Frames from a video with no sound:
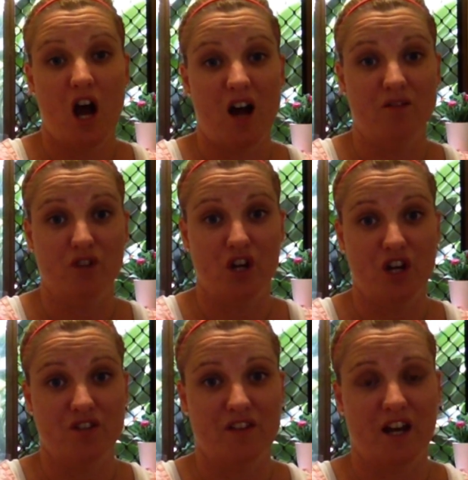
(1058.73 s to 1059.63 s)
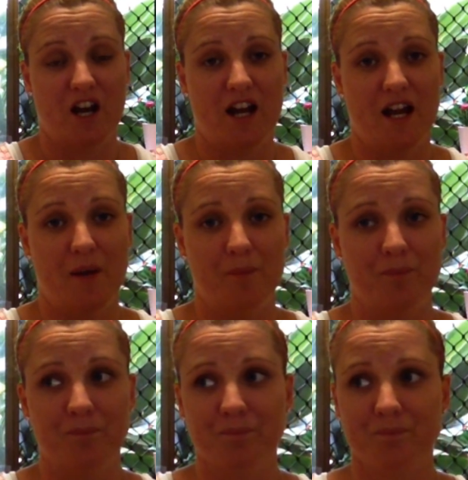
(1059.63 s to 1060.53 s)
I've learned that I
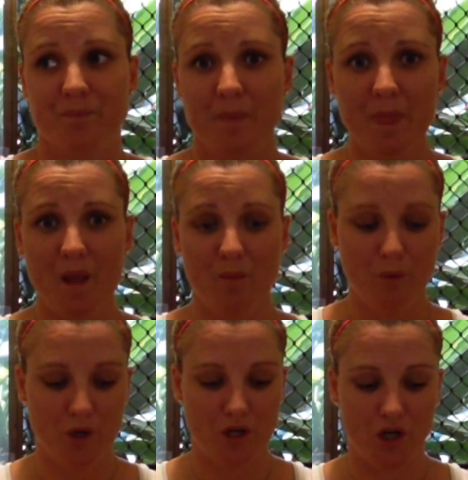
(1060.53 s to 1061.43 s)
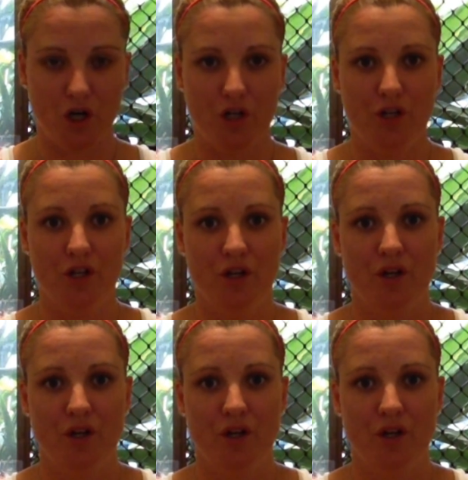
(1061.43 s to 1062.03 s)
put it on